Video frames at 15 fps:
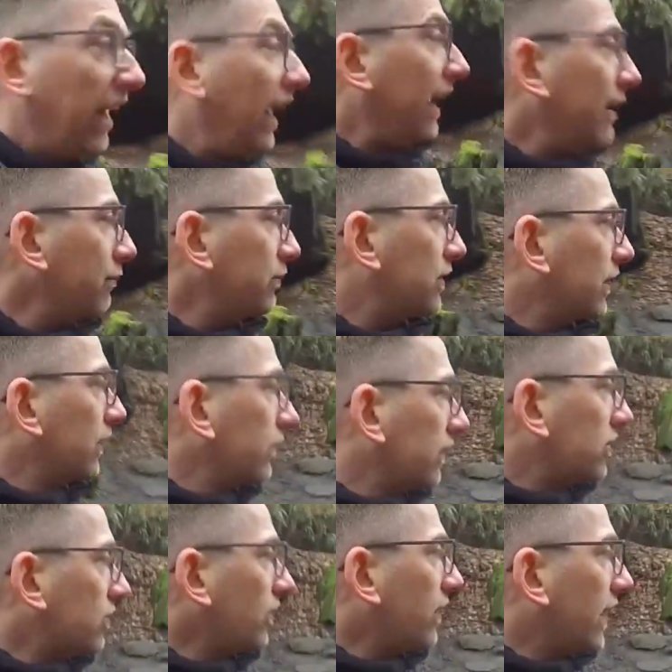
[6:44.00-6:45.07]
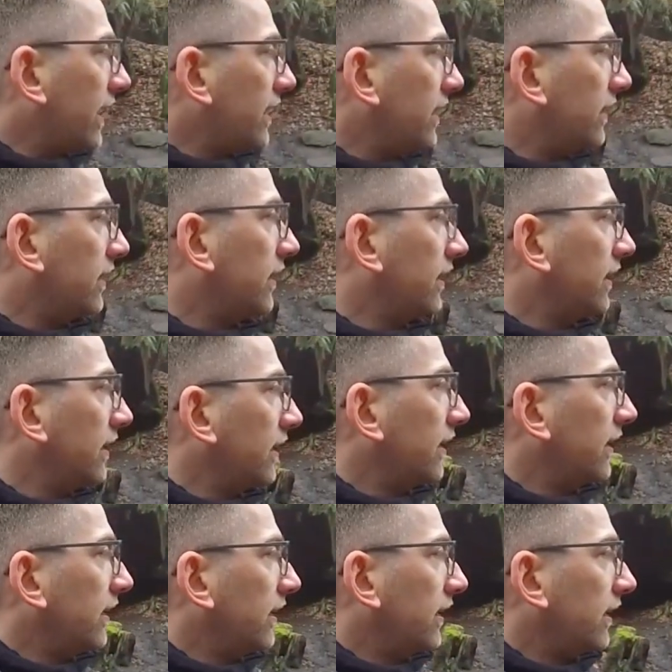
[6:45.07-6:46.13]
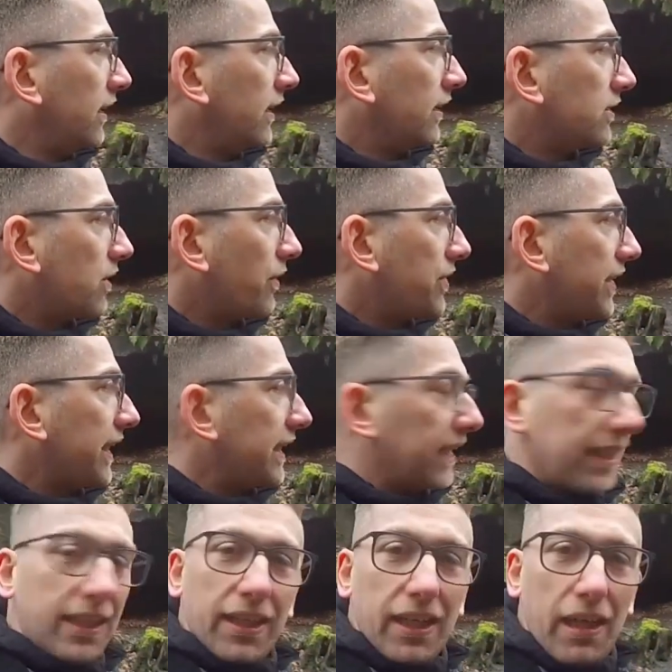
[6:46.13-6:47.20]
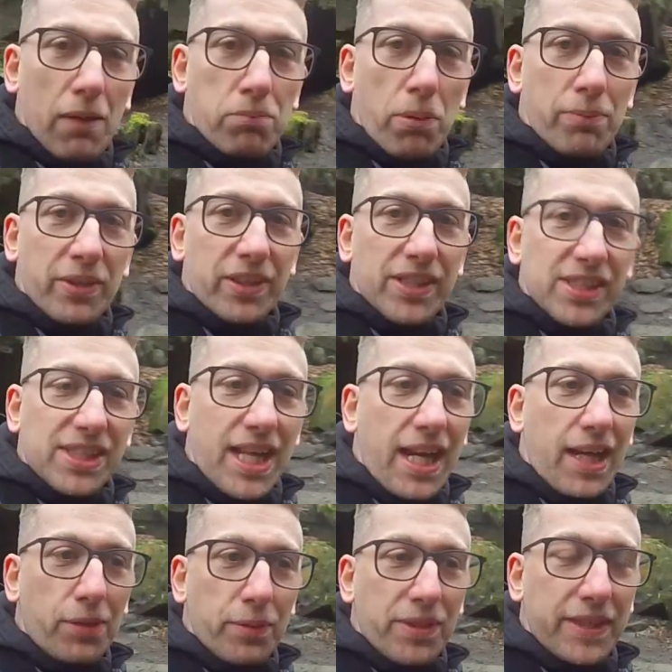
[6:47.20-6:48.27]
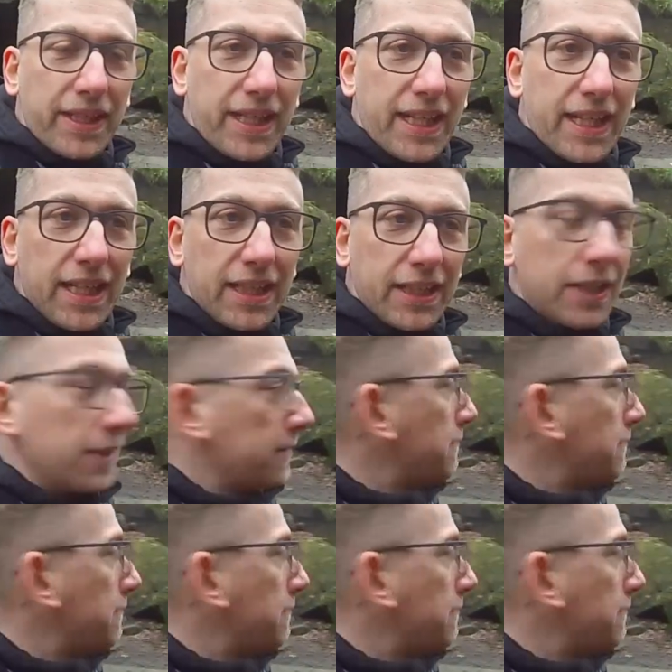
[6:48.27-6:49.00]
Absolutely stunning. So I think I'm probably going to start with the